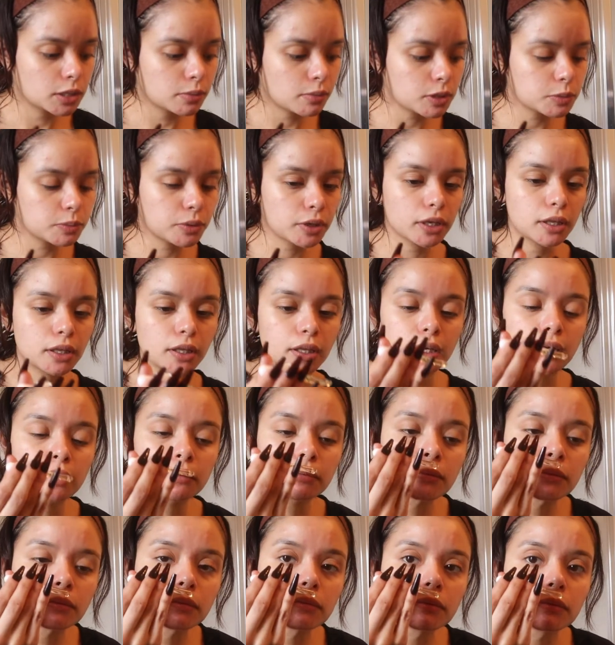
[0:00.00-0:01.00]
smells pretty
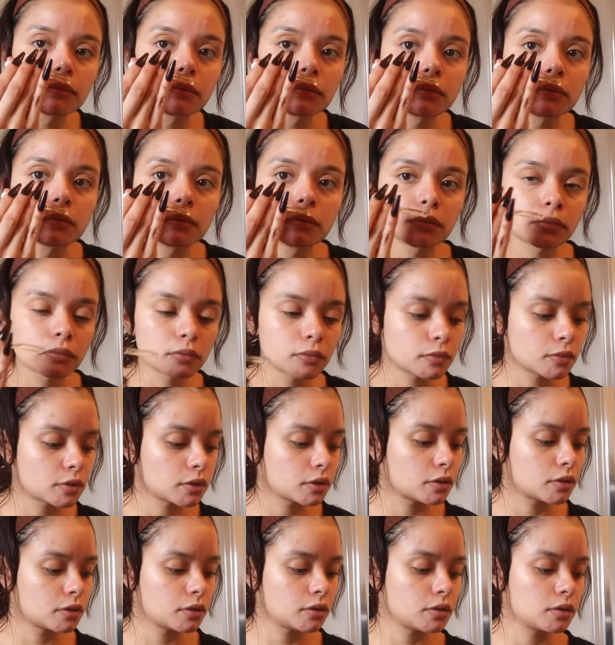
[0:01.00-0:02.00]
clean.
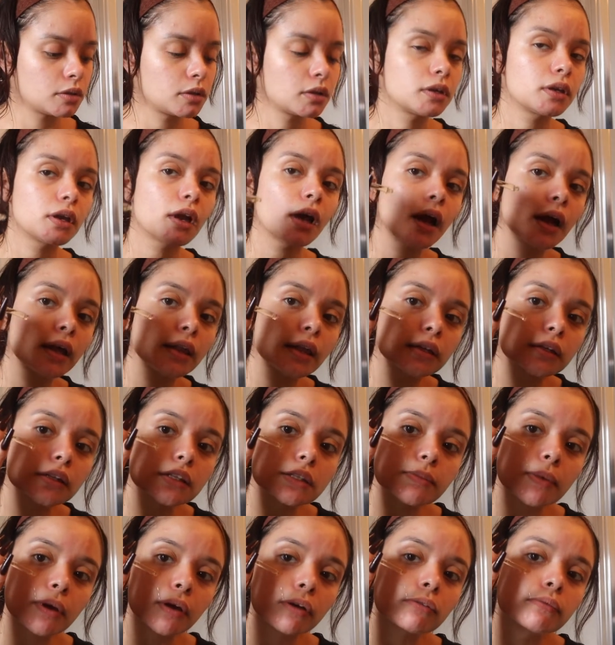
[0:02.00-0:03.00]
Yeah, I like the
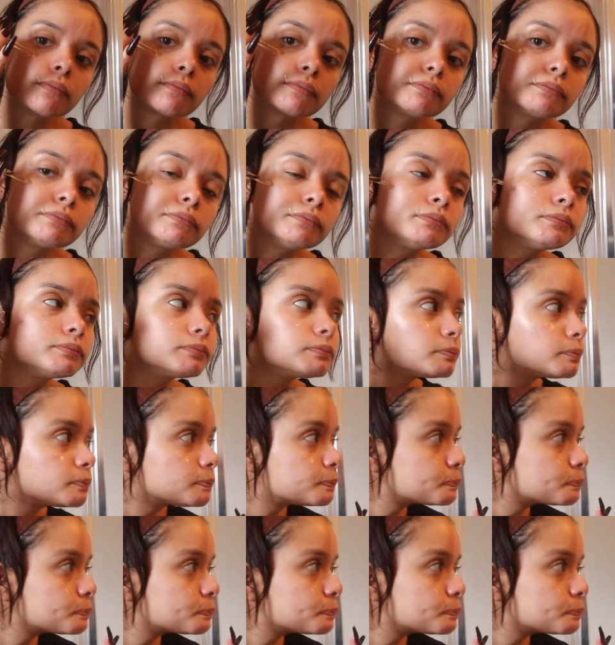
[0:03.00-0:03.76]
smell. Mm.